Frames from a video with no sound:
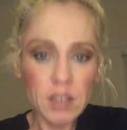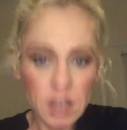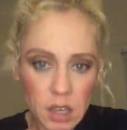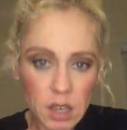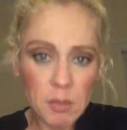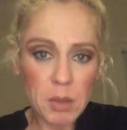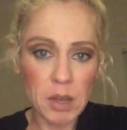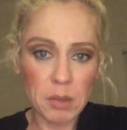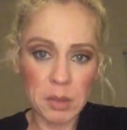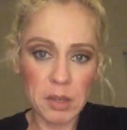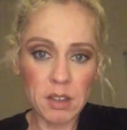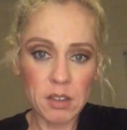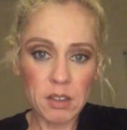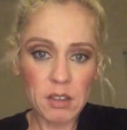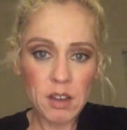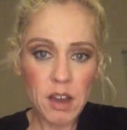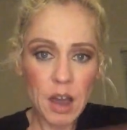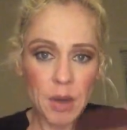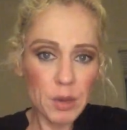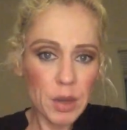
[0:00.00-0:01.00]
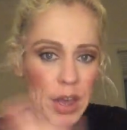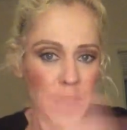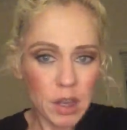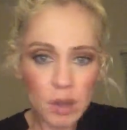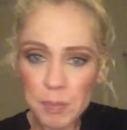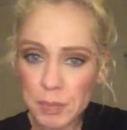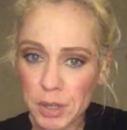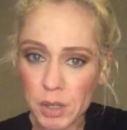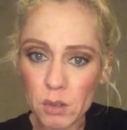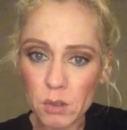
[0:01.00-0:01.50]
email me. I will
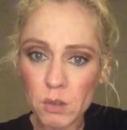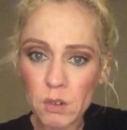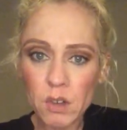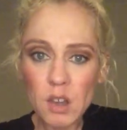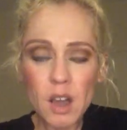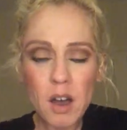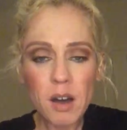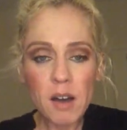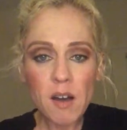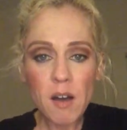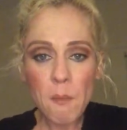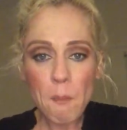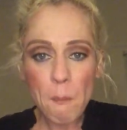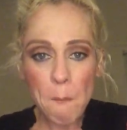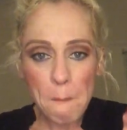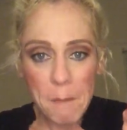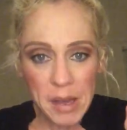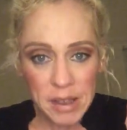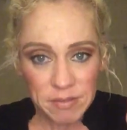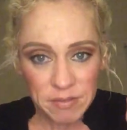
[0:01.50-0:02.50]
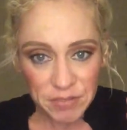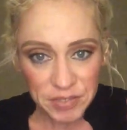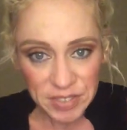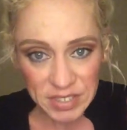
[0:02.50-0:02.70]
help you. But